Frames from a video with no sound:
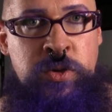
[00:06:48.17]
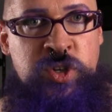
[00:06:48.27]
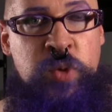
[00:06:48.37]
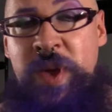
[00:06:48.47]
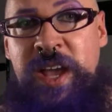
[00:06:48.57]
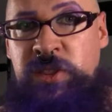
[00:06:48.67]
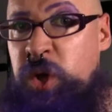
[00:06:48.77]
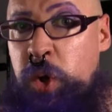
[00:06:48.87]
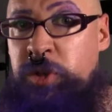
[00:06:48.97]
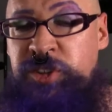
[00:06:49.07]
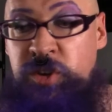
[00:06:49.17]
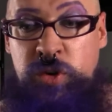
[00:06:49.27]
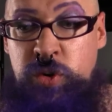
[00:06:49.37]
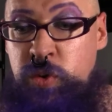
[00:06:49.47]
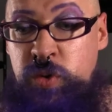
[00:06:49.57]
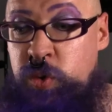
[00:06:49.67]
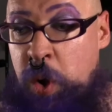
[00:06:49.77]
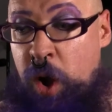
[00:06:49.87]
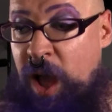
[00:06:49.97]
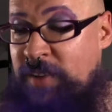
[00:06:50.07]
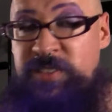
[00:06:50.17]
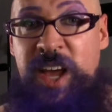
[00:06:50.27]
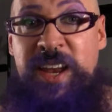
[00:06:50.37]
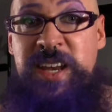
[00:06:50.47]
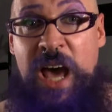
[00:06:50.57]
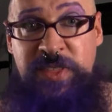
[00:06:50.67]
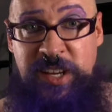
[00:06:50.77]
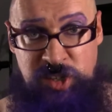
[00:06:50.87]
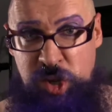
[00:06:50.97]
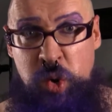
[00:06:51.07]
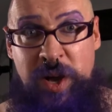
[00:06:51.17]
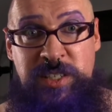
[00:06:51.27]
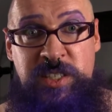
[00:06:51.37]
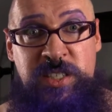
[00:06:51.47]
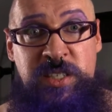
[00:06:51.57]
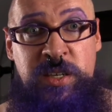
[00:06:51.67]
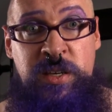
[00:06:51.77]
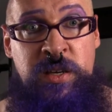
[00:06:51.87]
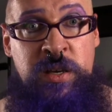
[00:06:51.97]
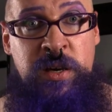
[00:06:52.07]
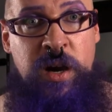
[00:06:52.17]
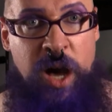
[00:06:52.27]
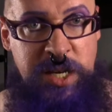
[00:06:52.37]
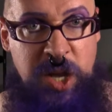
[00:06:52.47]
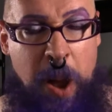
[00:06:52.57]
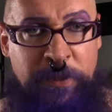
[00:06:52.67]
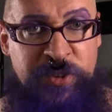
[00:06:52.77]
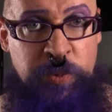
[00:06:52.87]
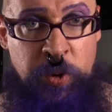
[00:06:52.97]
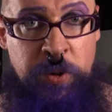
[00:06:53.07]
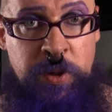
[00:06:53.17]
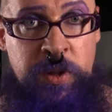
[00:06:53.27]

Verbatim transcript: to make those who have done nothing to us uncomfortable.